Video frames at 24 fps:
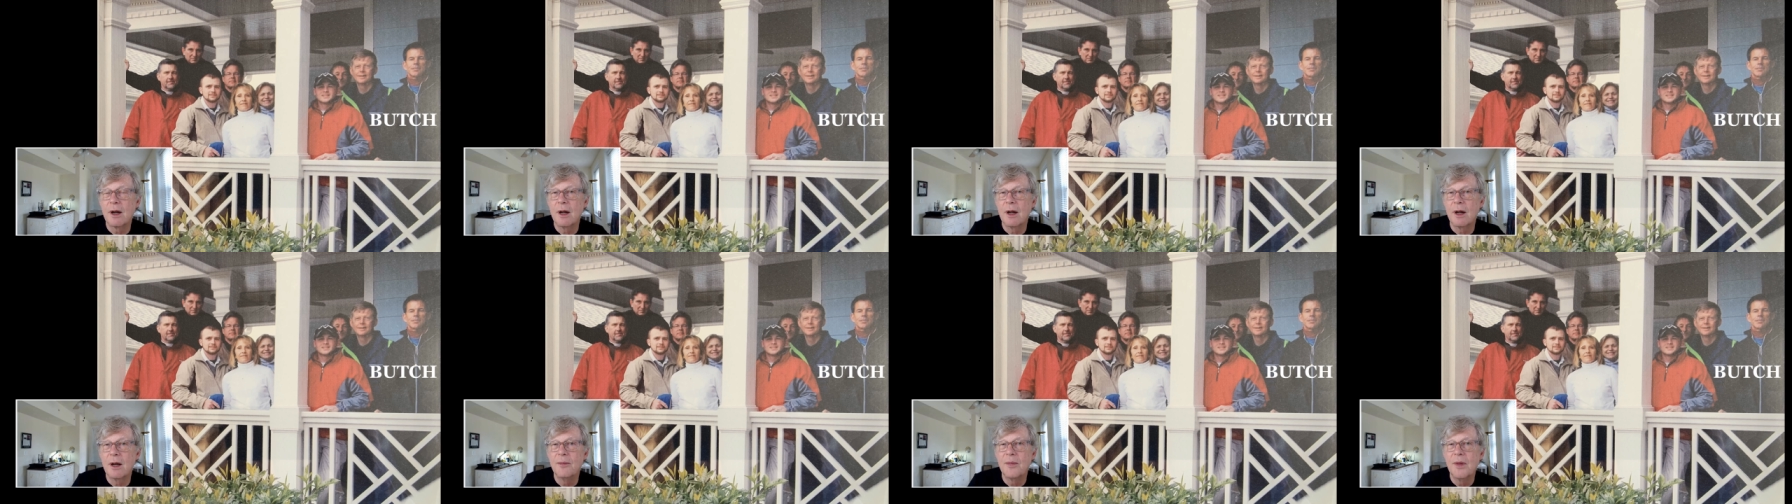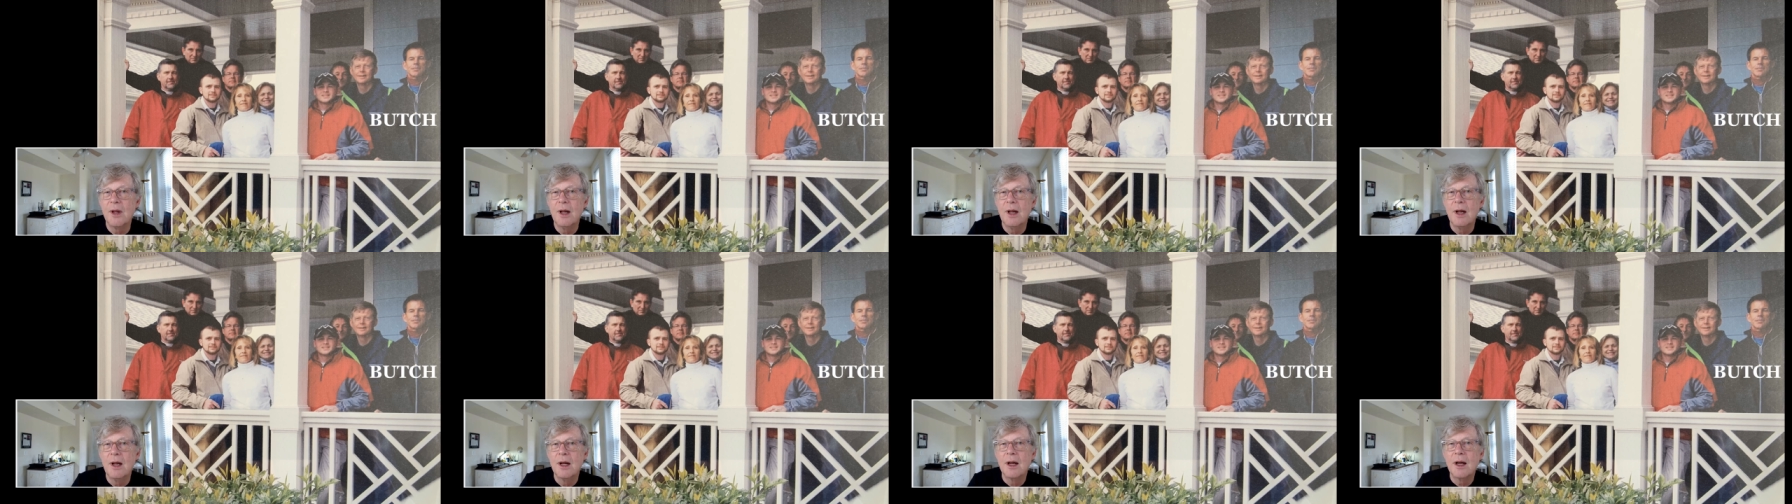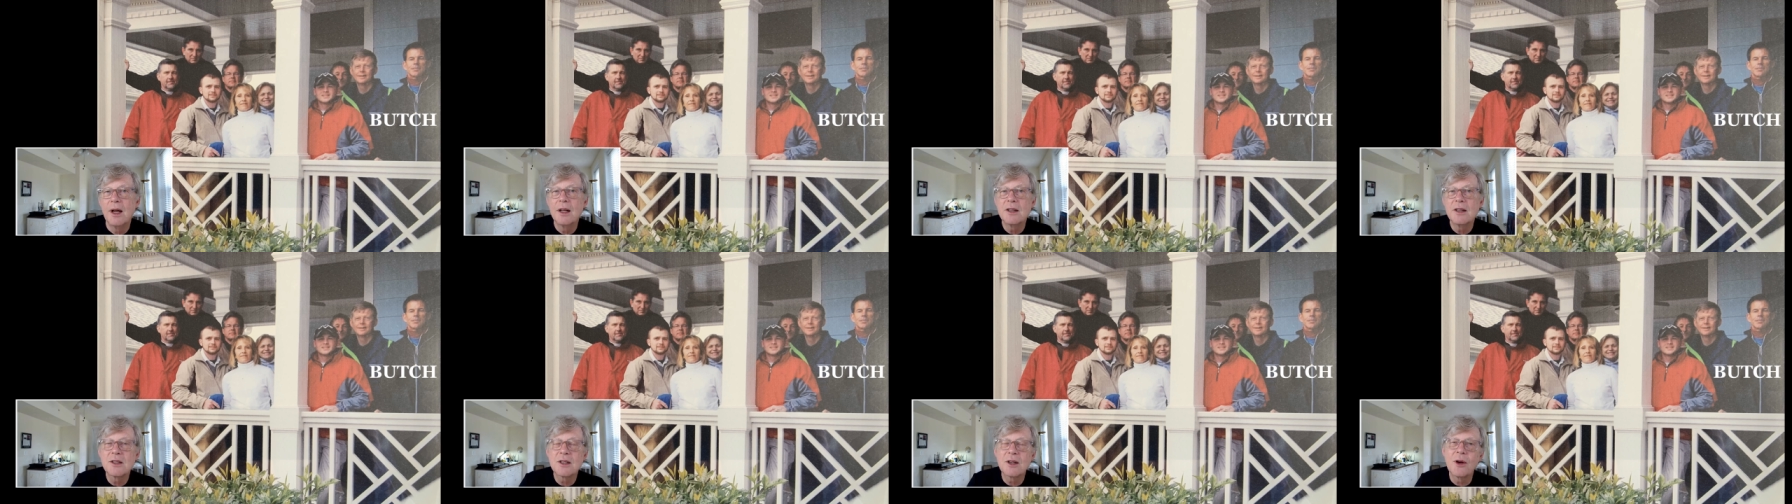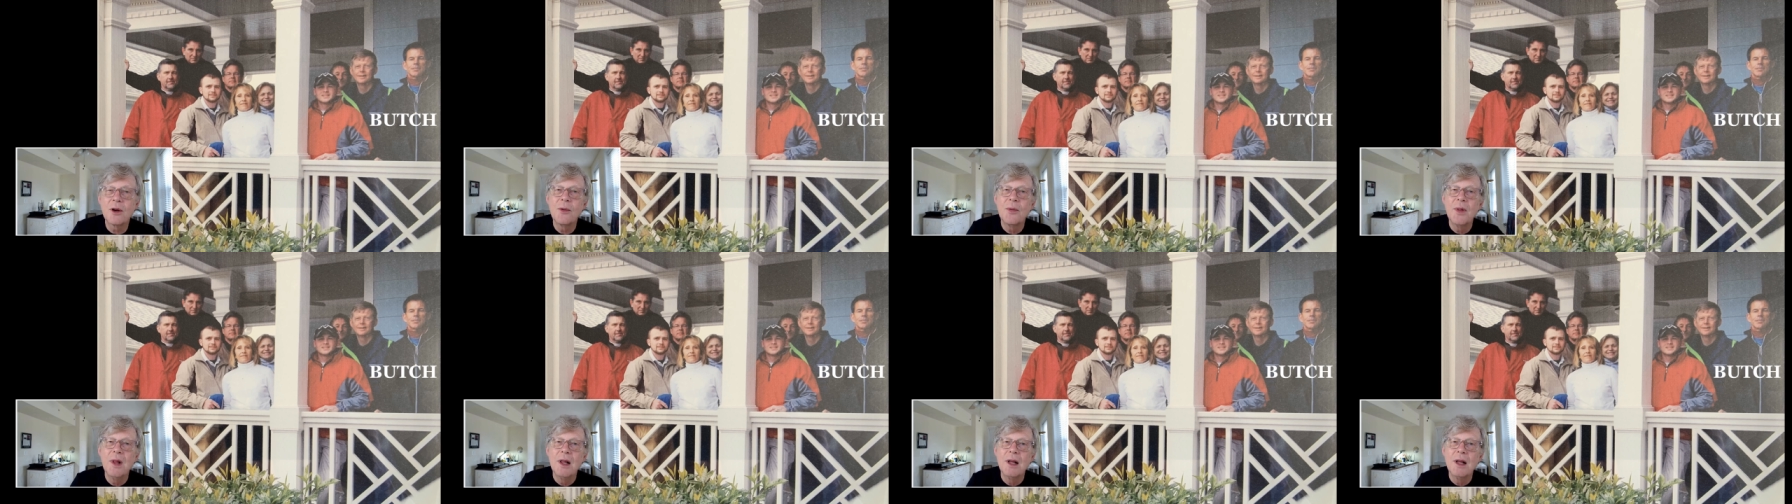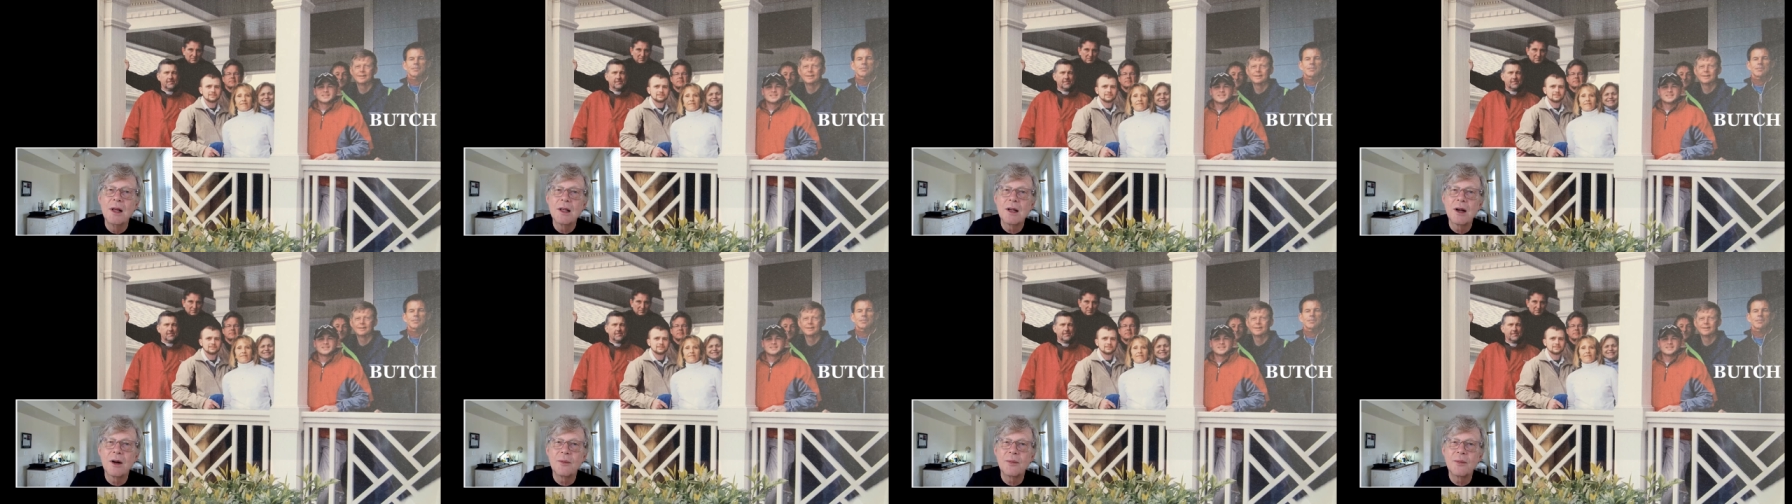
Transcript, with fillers: And and so, you